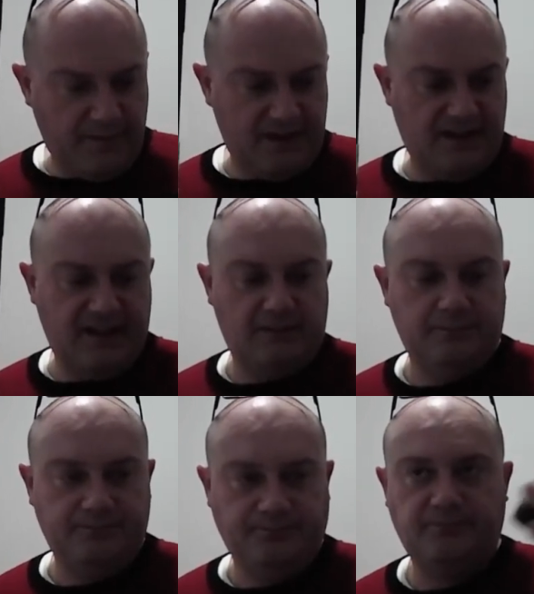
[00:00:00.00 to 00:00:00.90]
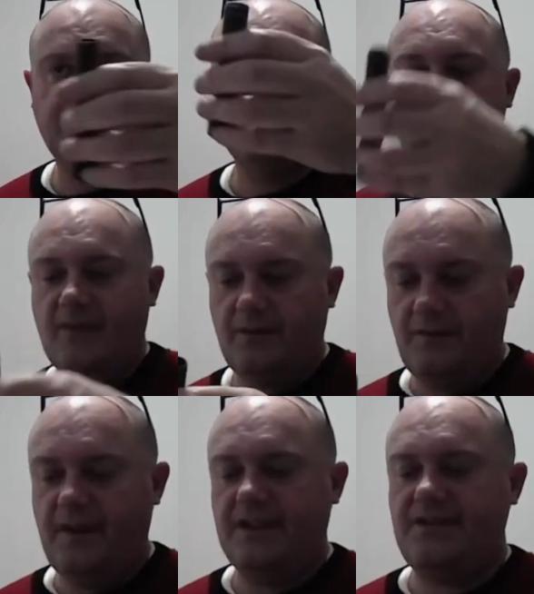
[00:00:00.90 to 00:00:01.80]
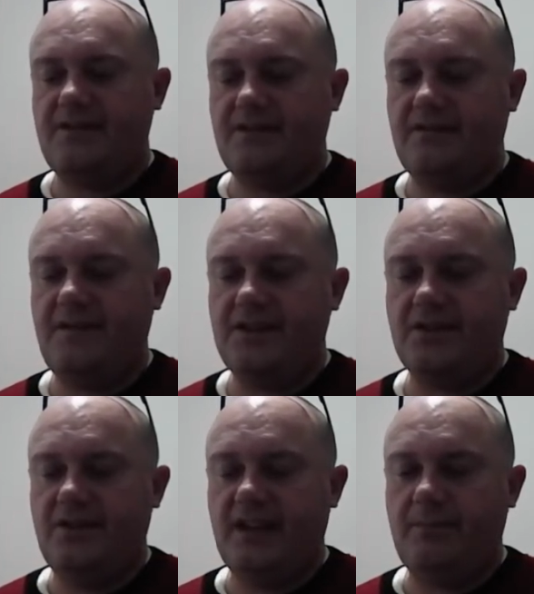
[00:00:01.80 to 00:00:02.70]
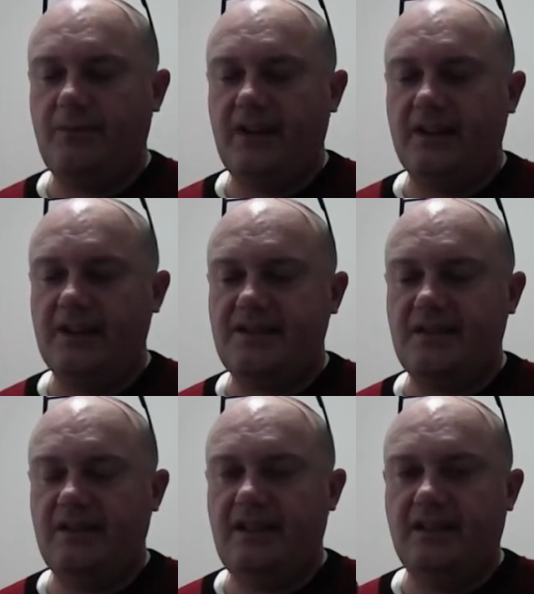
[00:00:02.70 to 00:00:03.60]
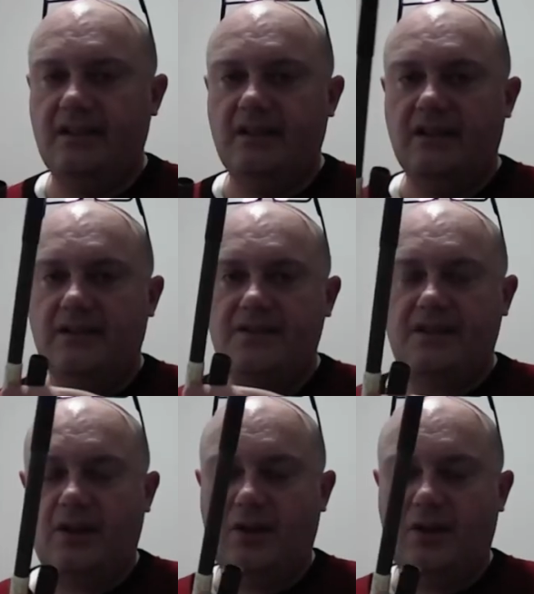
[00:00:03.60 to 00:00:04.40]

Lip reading: fitting fits on there pretty nicely. So